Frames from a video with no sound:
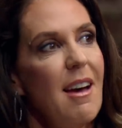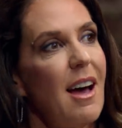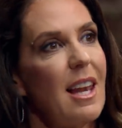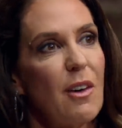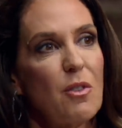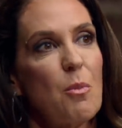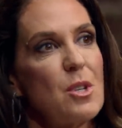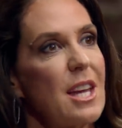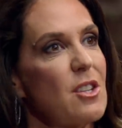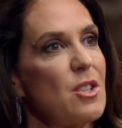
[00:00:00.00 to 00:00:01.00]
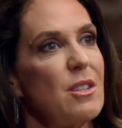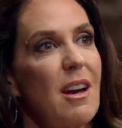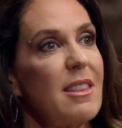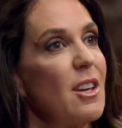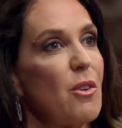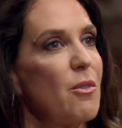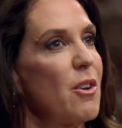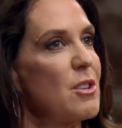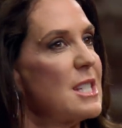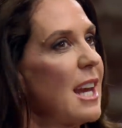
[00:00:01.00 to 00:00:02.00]
I love the protection. I think you're a
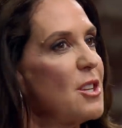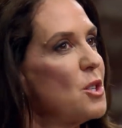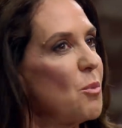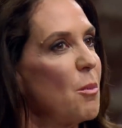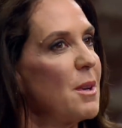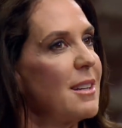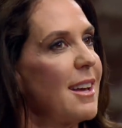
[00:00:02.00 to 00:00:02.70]
very intelligent woman,